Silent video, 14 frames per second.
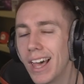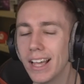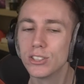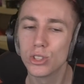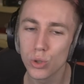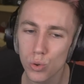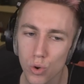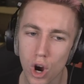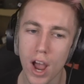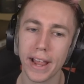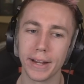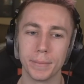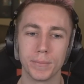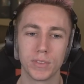It's
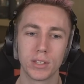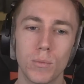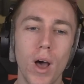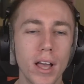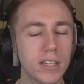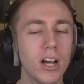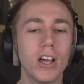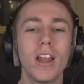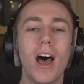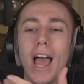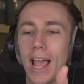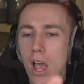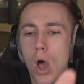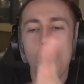alright. Why
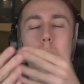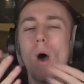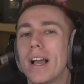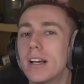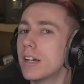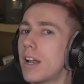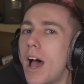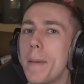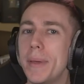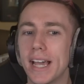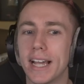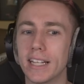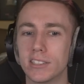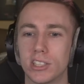can't I be
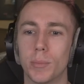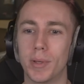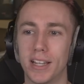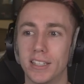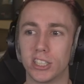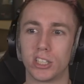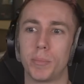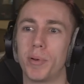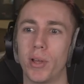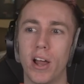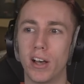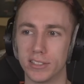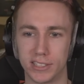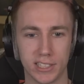against someone that doesn't put an
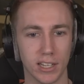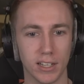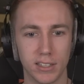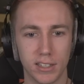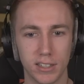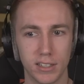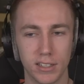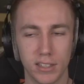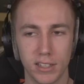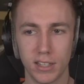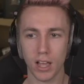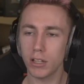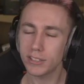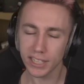answer?
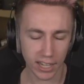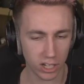I'll take